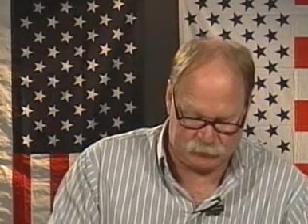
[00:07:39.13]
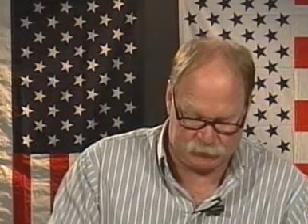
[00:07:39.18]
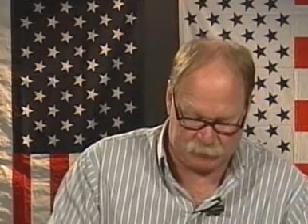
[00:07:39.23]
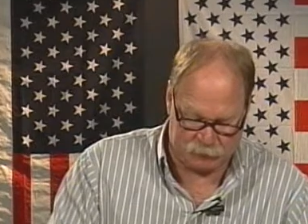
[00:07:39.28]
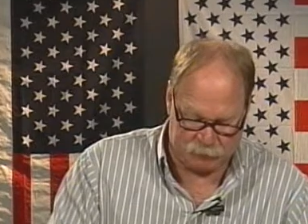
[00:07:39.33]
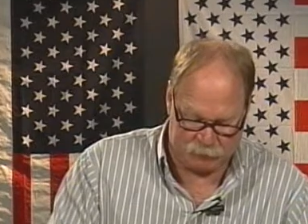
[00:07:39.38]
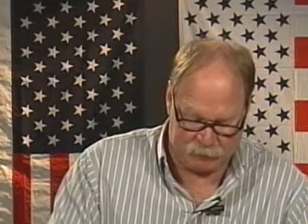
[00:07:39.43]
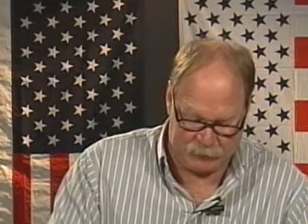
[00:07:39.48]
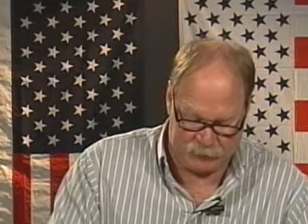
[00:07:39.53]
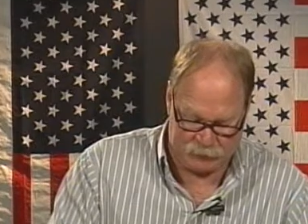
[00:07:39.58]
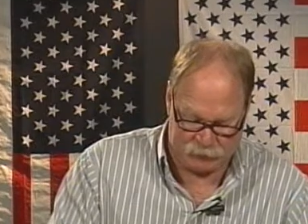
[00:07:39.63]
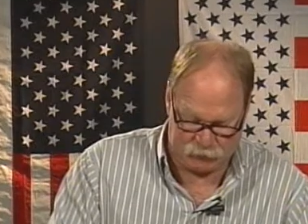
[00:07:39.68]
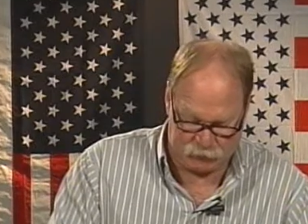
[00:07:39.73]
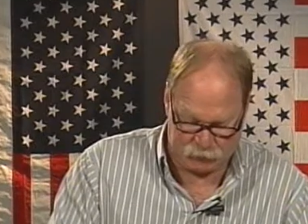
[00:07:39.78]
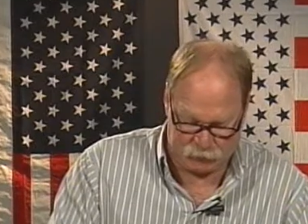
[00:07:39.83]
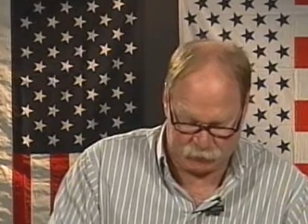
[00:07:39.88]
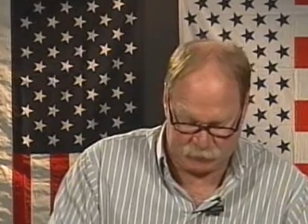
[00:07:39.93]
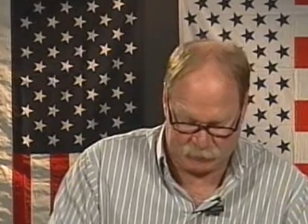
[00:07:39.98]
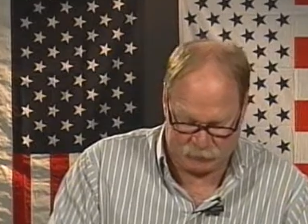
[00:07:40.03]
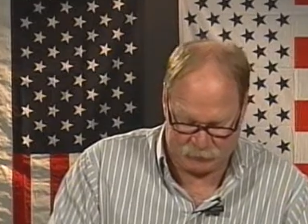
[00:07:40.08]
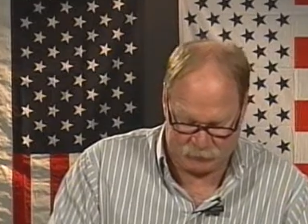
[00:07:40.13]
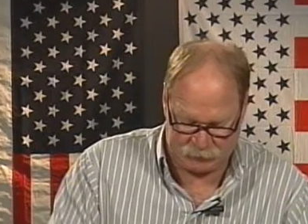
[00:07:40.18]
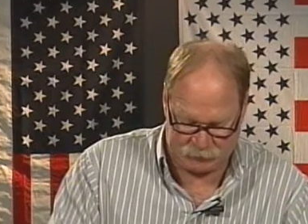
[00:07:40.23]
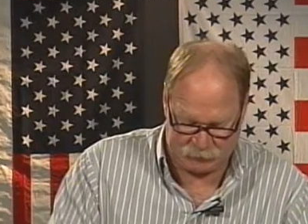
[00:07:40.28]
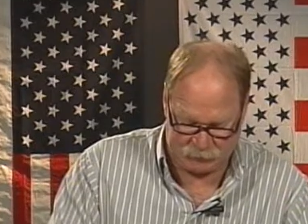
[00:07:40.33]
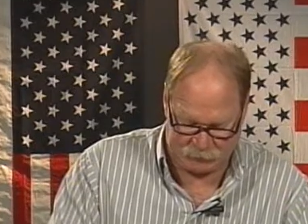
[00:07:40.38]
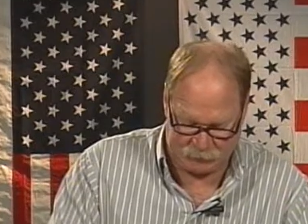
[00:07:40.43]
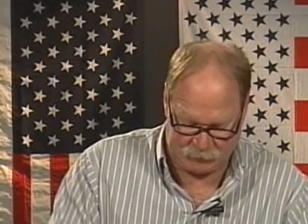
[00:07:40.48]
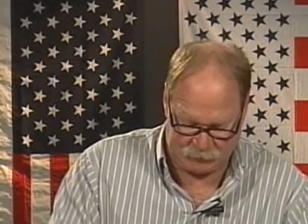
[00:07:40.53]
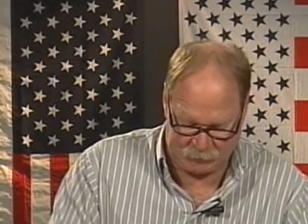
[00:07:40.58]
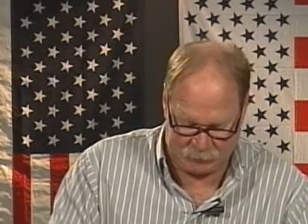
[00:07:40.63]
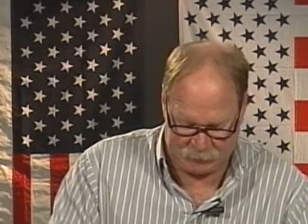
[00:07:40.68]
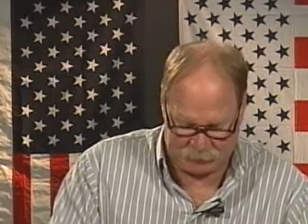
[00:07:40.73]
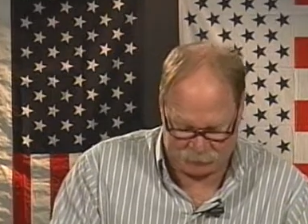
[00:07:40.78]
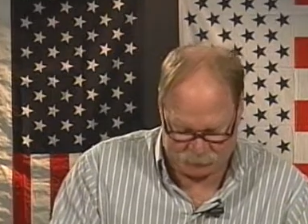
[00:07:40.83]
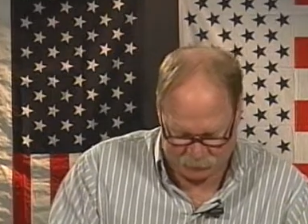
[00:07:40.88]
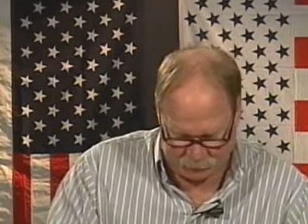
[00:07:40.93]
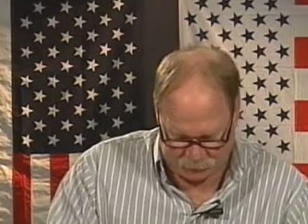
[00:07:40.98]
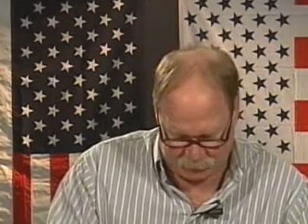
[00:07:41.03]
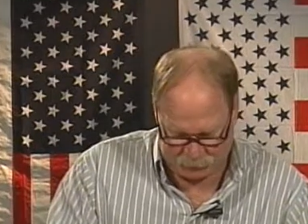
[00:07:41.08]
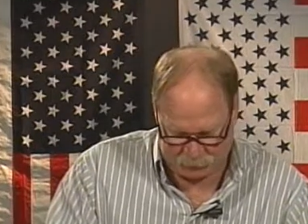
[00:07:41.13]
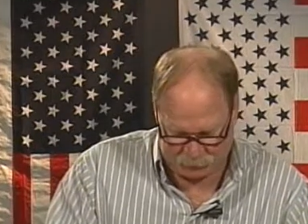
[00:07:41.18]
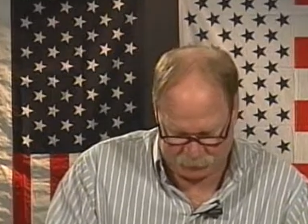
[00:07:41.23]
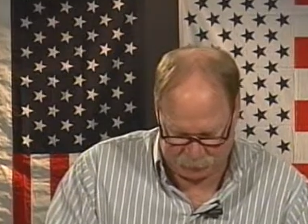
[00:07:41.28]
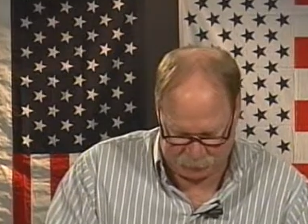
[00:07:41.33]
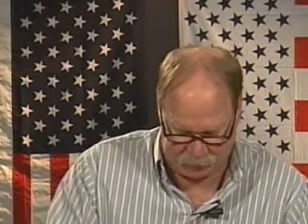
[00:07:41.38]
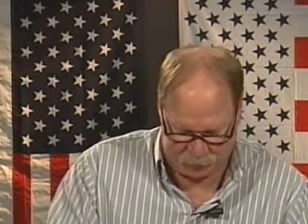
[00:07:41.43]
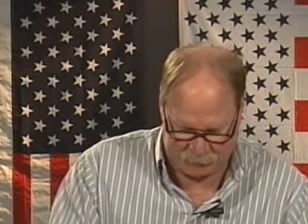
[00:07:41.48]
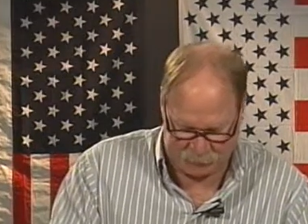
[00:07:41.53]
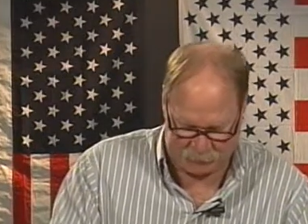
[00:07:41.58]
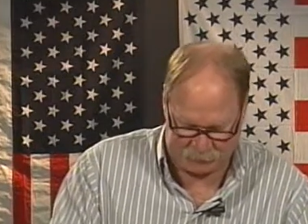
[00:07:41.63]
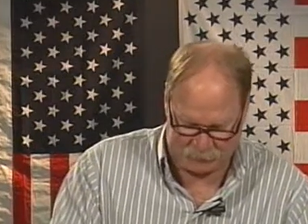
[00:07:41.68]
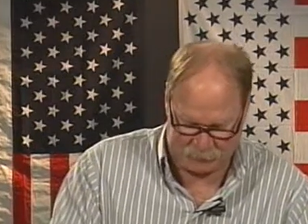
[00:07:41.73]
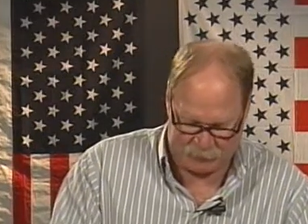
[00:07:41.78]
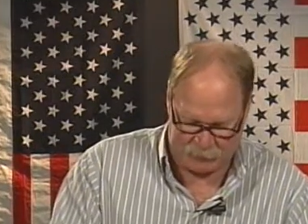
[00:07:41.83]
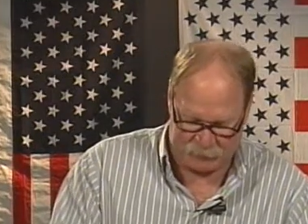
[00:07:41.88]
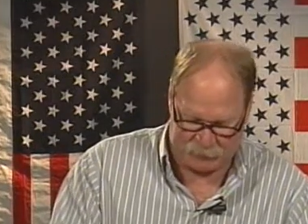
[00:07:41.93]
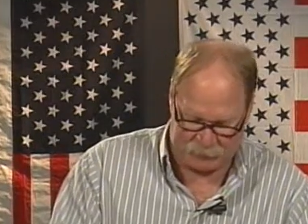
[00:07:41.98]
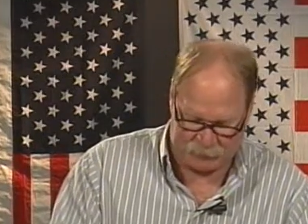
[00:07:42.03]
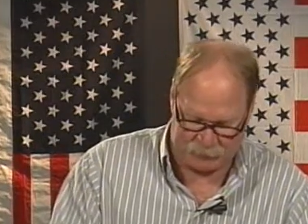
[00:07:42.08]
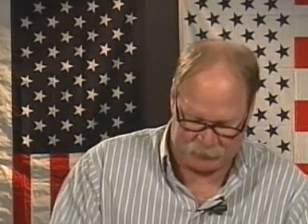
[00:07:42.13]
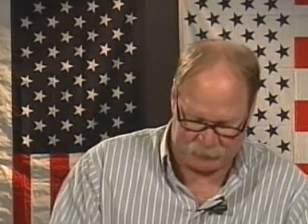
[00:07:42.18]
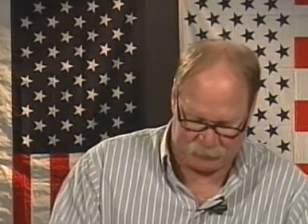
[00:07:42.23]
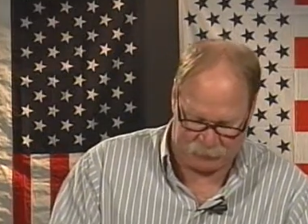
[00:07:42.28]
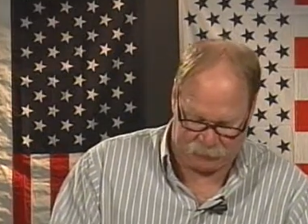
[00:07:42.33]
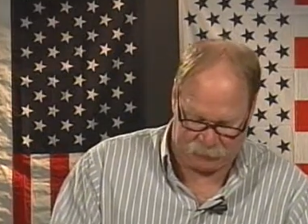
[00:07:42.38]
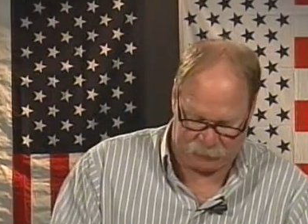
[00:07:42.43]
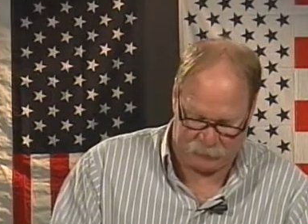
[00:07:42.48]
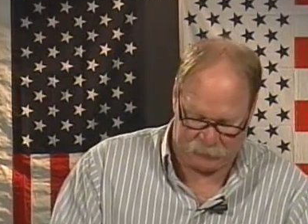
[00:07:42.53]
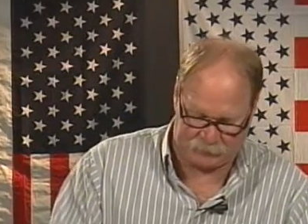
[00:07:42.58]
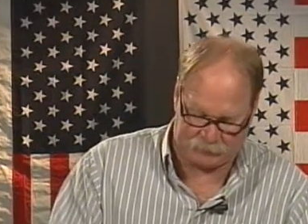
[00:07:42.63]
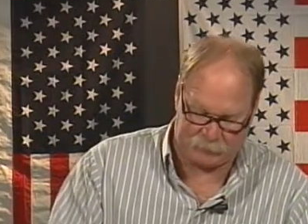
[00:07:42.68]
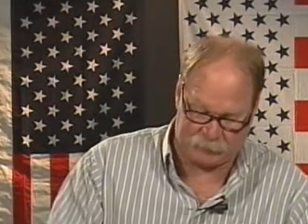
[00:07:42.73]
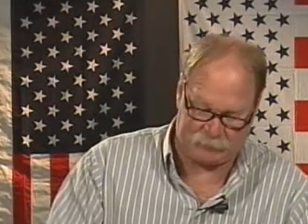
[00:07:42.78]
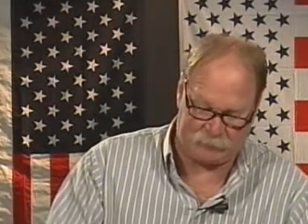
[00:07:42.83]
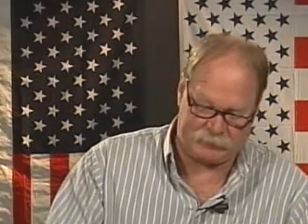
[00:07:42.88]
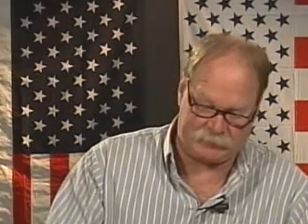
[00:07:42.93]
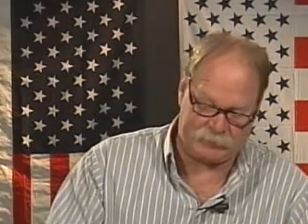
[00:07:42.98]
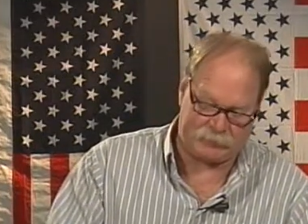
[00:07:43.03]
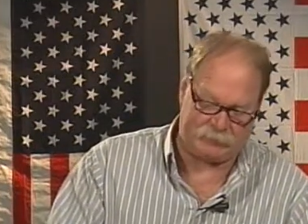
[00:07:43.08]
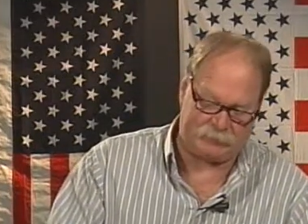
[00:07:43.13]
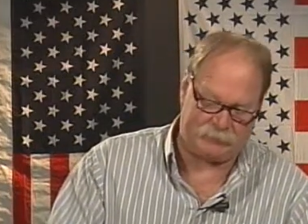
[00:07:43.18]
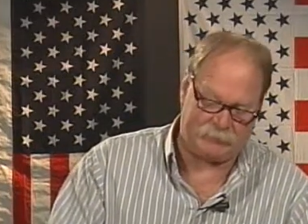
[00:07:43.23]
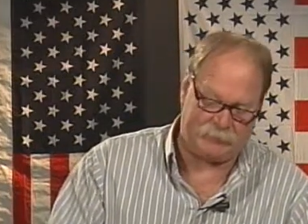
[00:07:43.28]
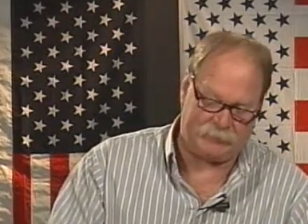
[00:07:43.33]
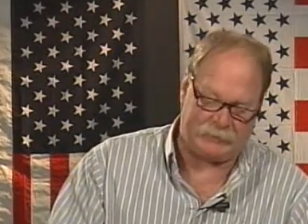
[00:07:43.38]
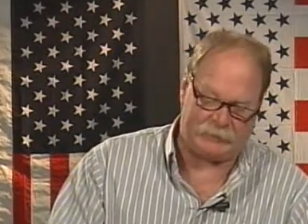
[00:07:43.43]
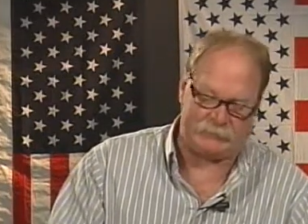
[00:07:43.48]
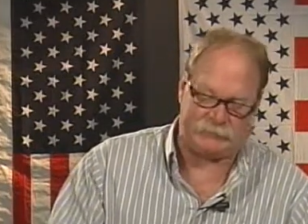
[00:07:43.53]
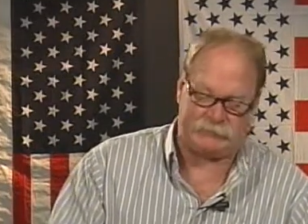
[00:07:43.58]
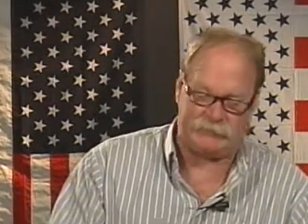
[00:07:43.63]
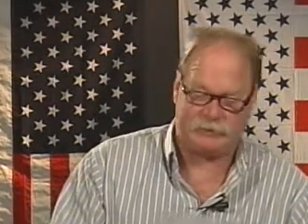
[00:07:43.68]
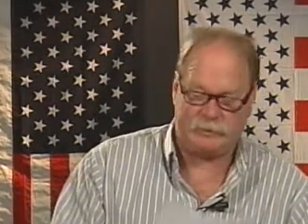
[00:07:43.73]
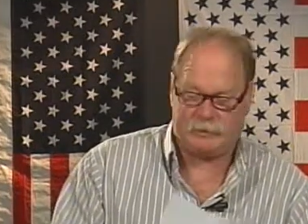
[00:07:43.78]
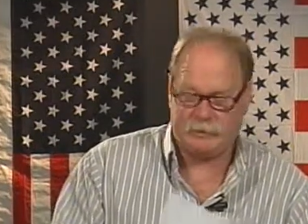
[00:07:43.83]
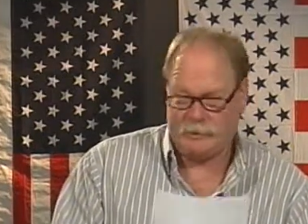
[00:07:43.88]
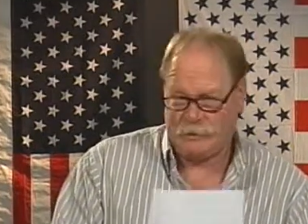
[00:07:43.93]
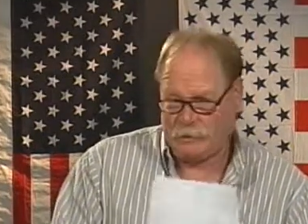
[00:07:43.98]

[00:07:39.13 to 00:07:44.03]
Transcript: major news agencies, ABC, CBS, NBC, and Fox are particularly mentioned.